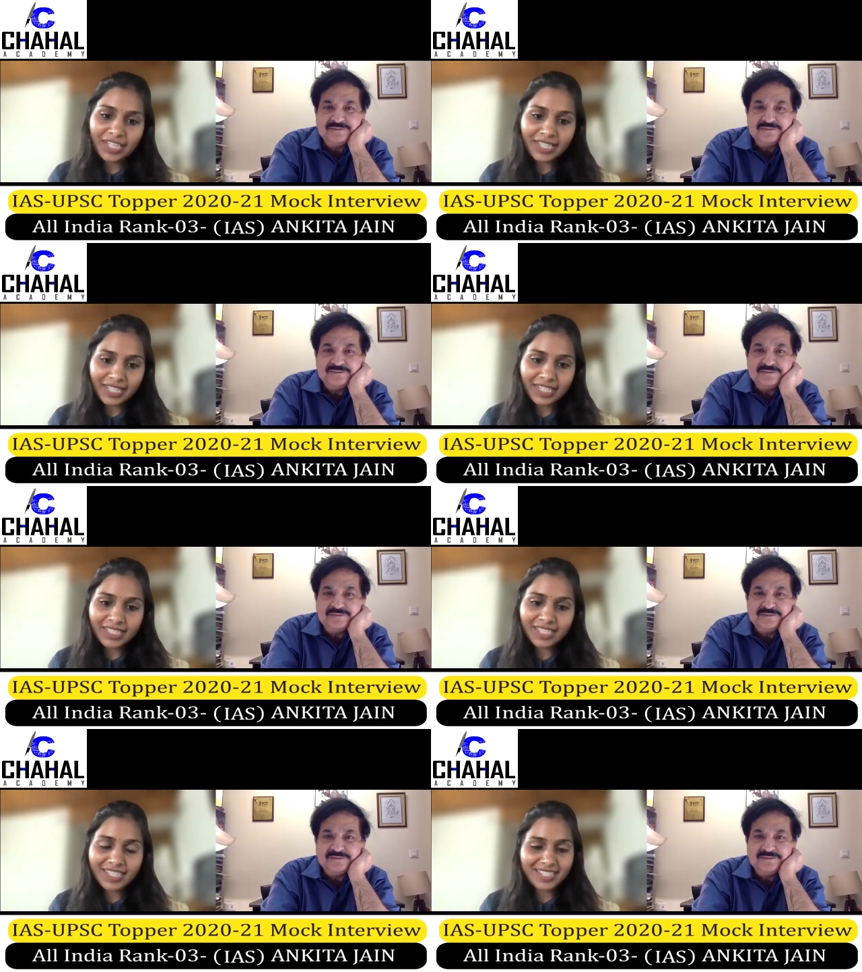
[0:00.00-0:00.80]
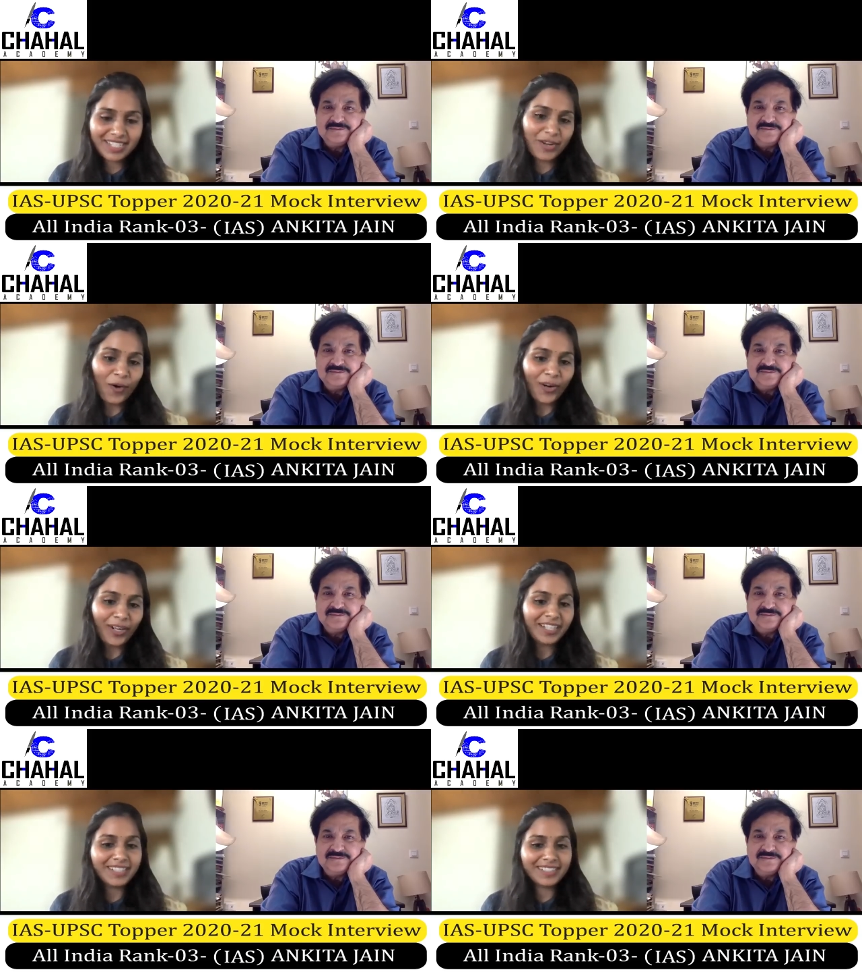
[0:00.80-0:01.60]
Speaker 1: intelligence in
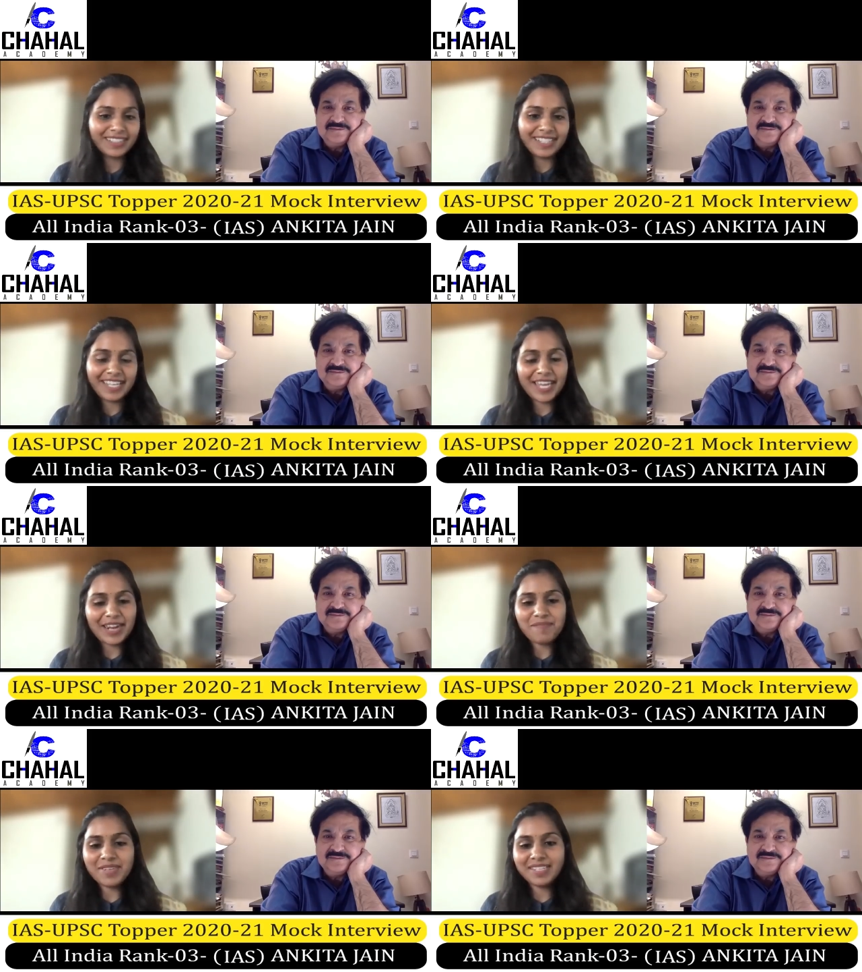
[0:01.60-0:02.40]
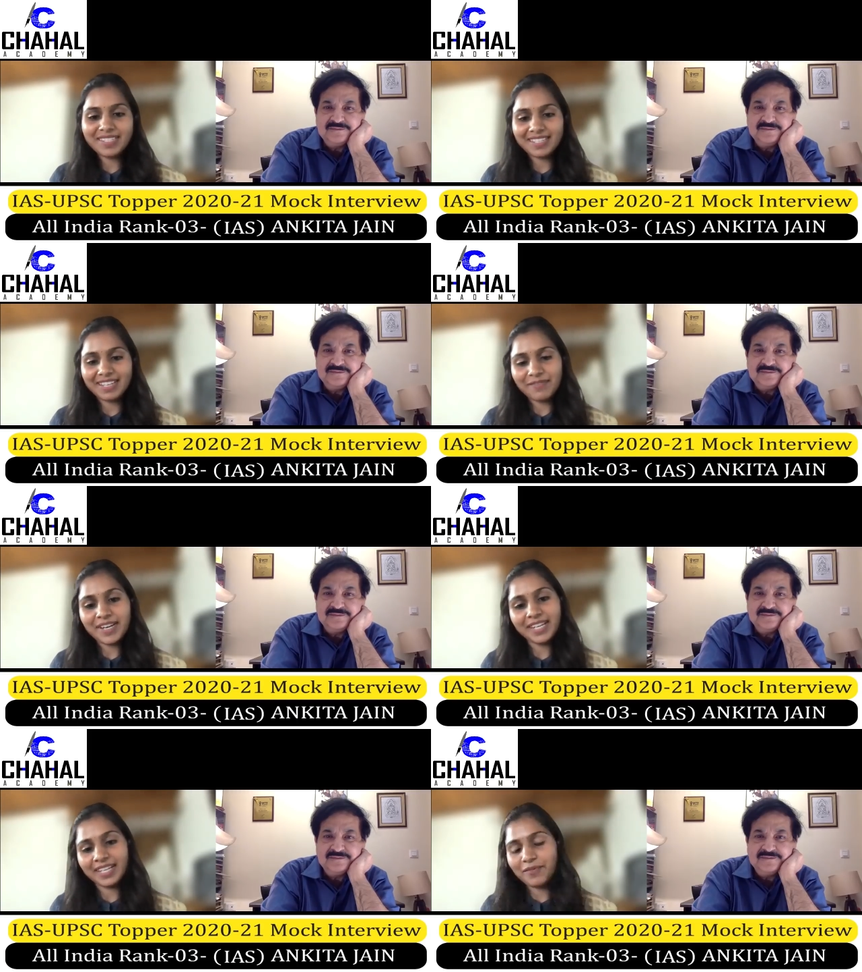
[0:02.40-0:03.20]
audit can be
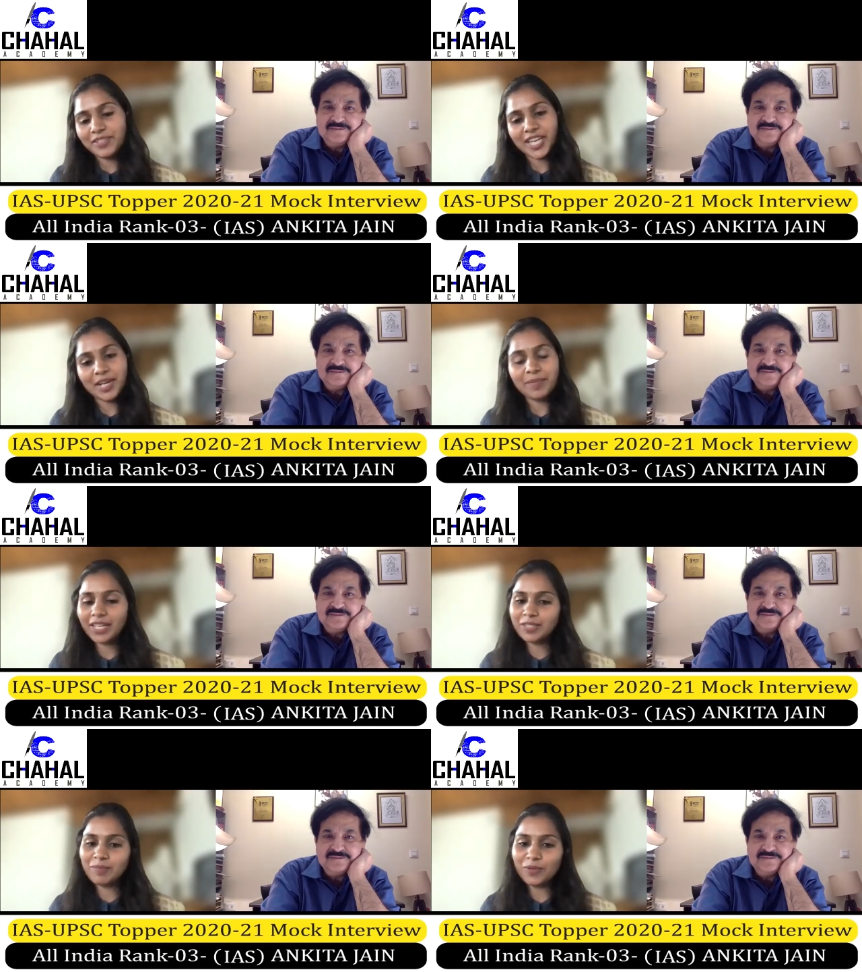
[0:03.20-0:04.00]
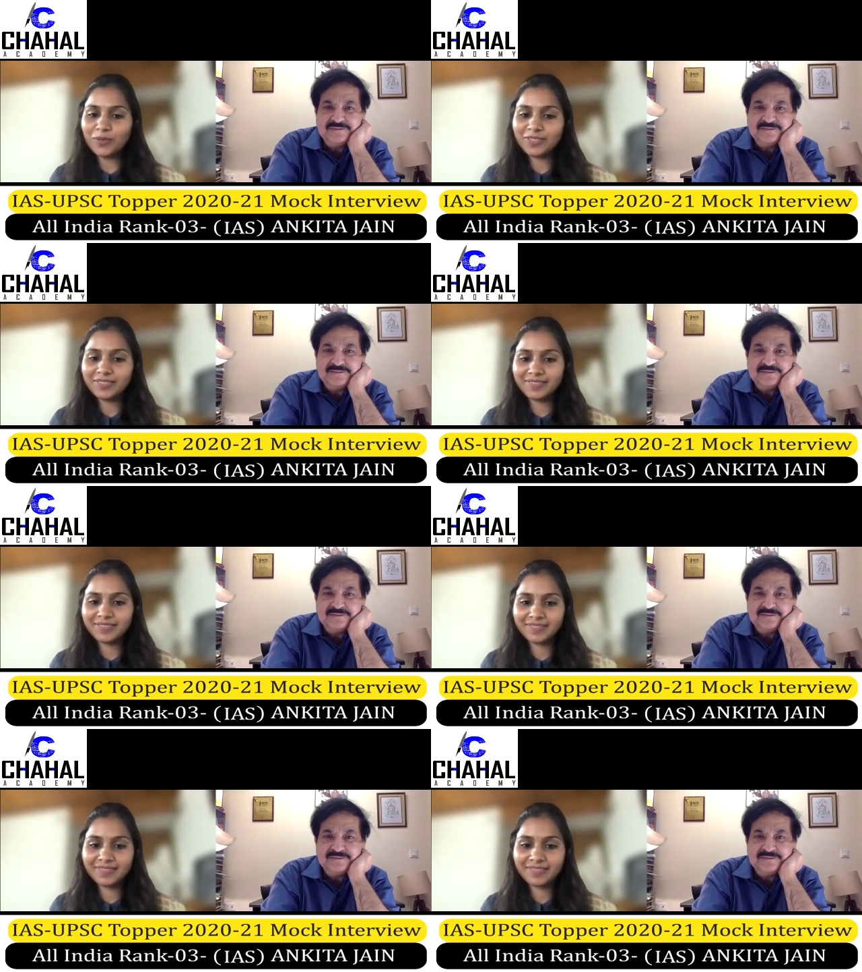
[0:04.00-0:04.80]
one area which can be explored.
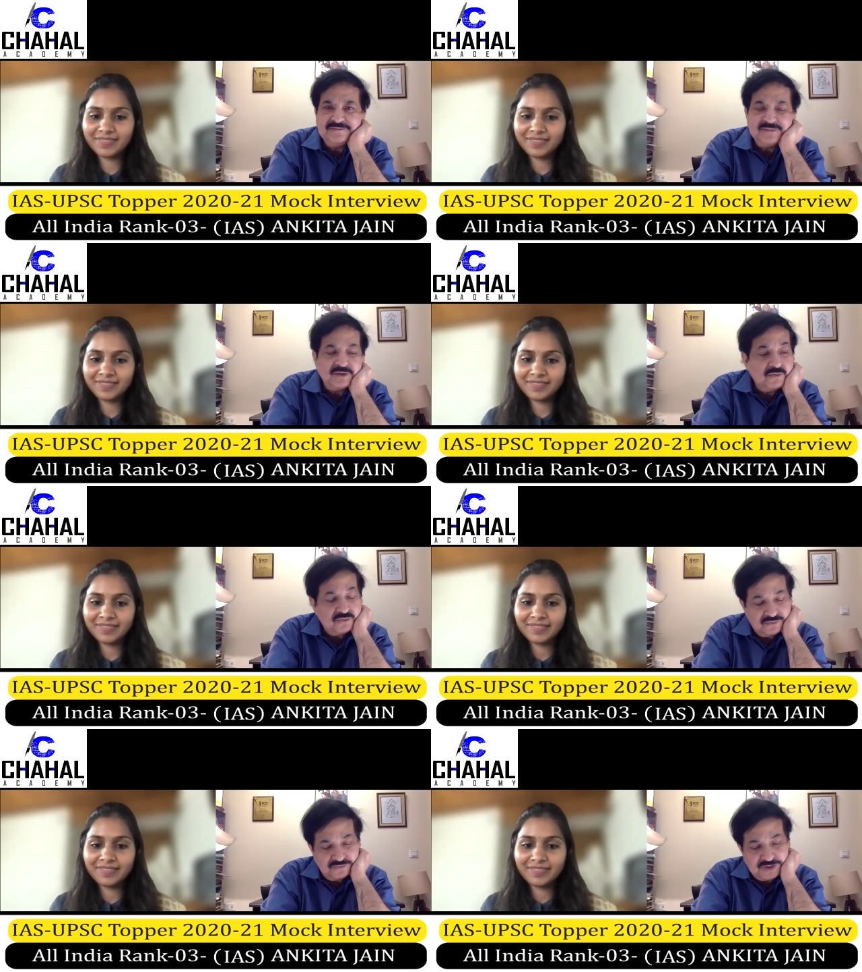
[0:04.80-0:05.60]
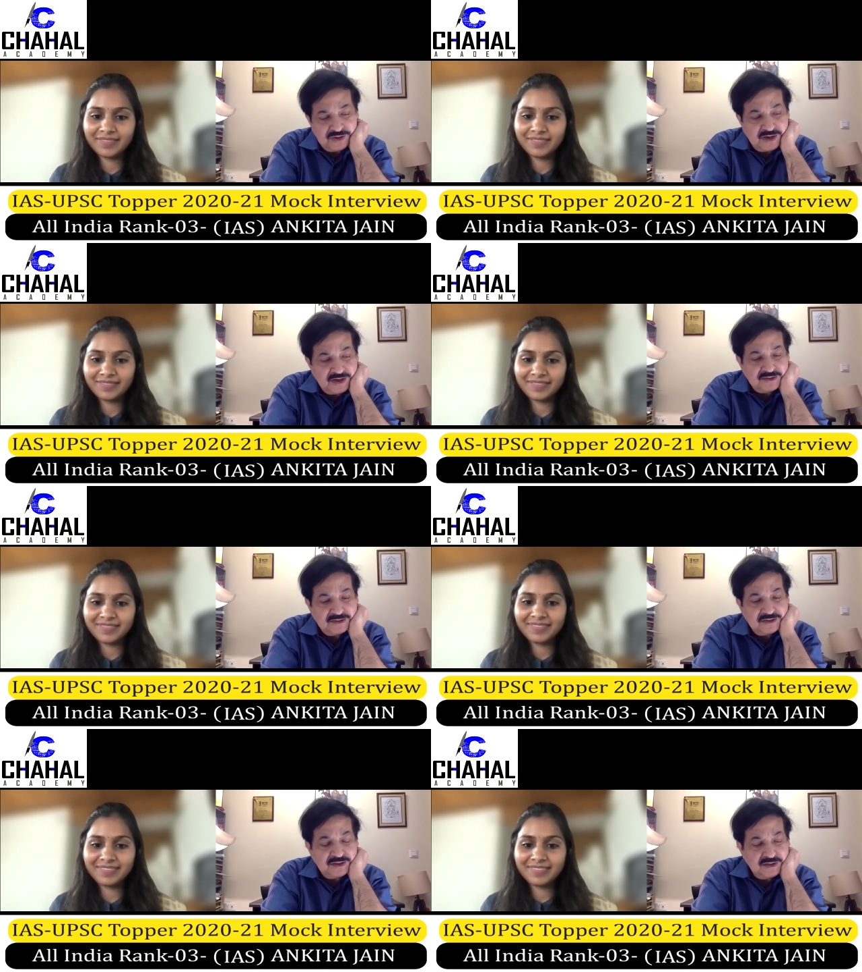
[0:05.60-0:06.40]
Speaker 2: Very
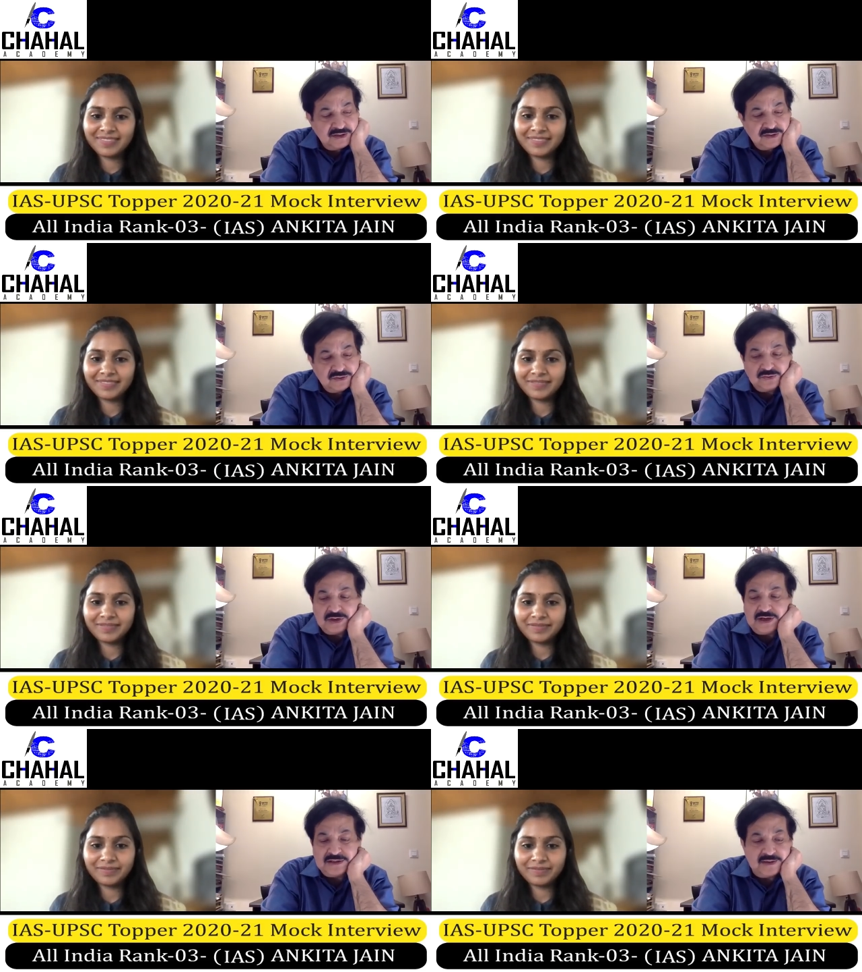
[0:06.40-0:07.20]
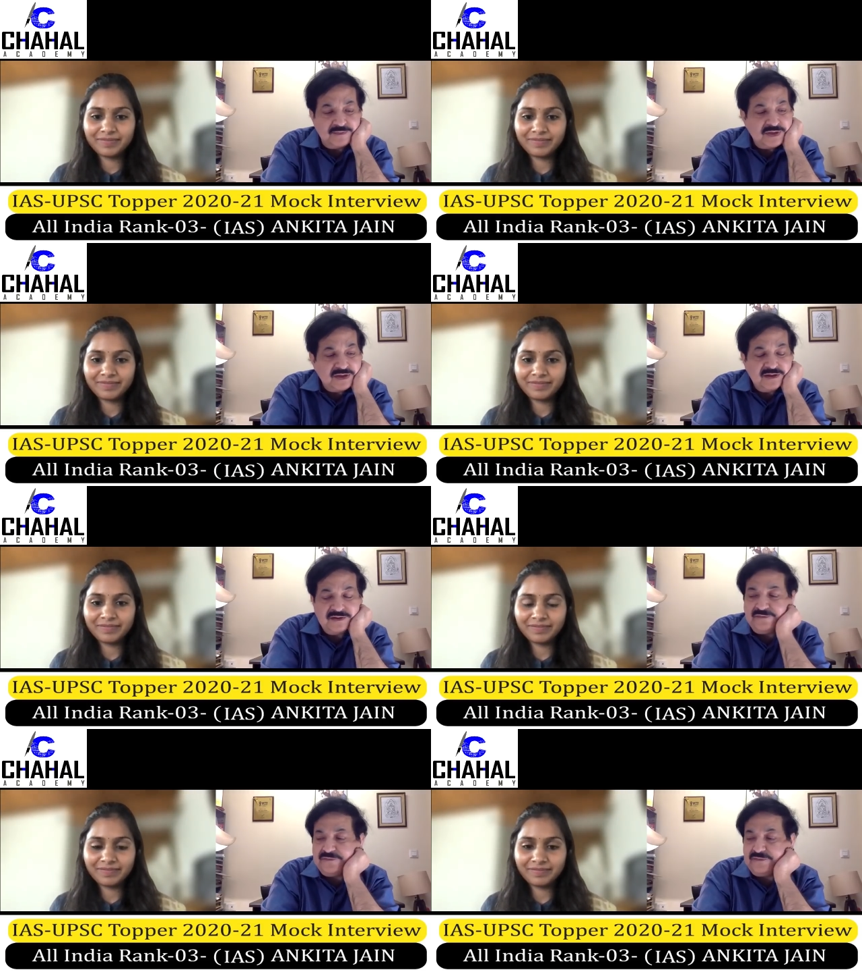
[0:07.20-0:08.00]
nice. So tell us something if